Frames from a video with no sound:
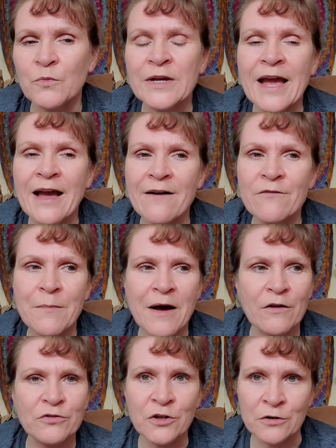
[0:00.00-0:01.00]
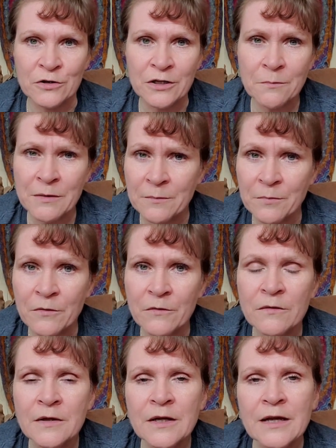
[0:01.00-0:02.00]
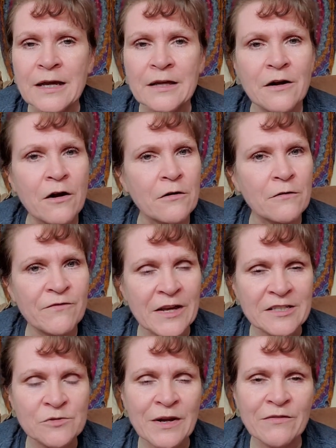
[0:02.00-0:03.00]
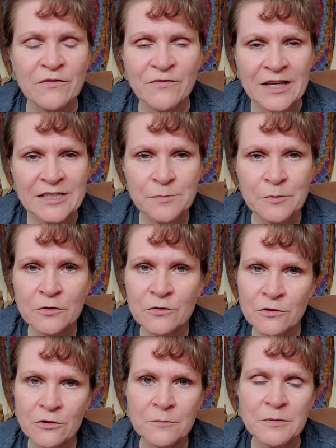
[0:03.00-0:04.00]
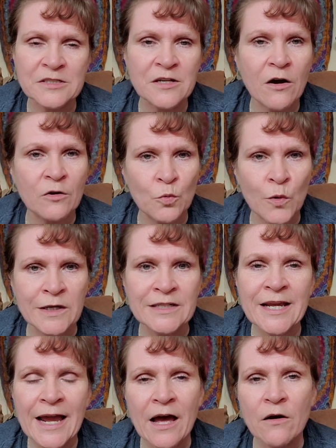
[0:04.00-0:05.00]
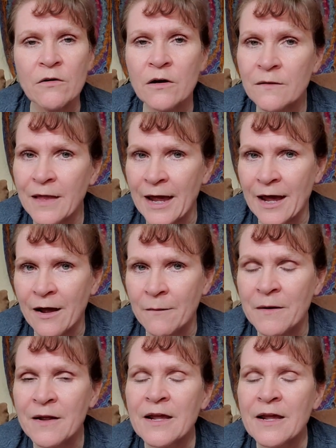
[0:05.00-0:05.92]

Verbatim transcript: We have about 30 people in our face. We have a Facebook group. It's called One CAL Collab.